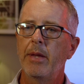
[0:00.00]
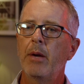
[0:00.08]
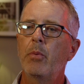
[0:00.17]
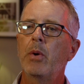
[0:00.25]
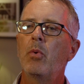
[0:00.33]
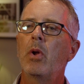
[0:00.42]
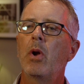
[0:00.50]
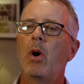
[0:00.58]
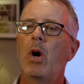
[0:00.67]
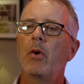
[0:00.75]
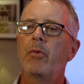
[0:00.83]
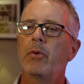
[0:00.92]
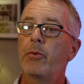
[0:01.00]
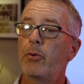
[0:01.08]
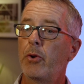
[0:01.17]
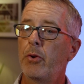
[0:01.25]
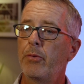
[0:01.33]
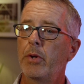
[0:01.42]
and then we want to offer
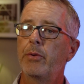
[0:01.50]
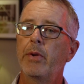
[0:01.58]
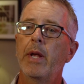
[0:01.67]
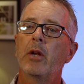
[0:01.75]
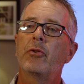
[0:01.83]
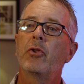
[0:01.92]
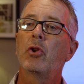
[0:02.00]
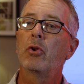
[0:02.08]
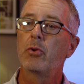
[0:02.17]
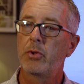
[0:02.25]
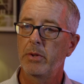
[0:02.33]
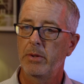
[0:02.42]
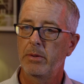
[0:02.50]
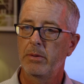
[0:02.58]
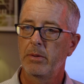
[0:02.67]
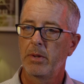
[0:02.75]
service and a solution.